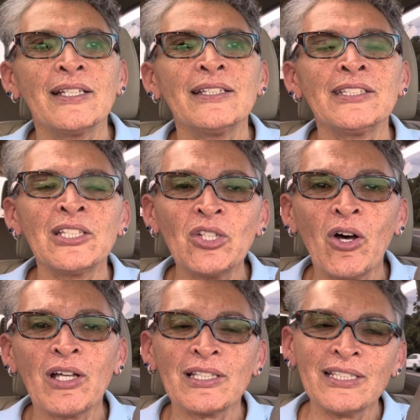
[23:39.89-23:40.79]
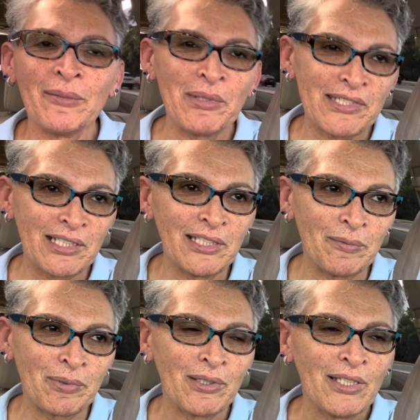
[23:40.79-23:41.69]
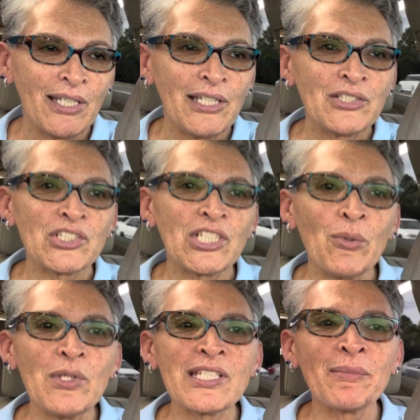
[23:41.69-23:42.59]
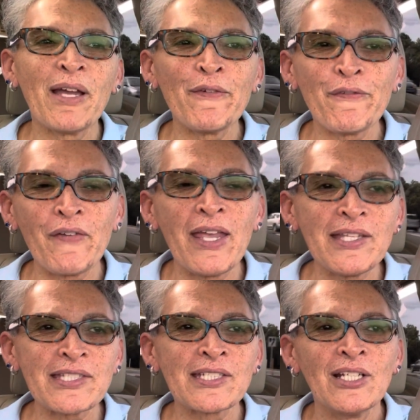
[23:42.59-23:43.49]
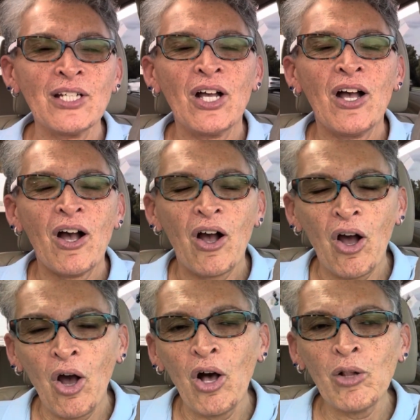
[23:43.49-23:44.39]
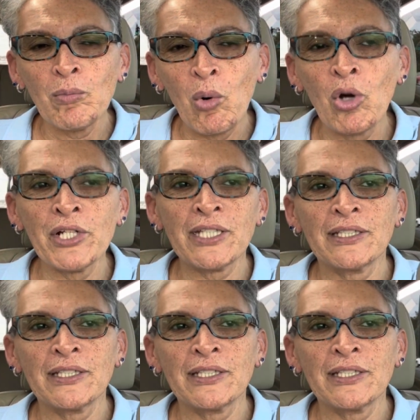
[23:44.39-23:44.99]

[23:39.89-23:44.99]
did not let me sleep. She was in my face all morning.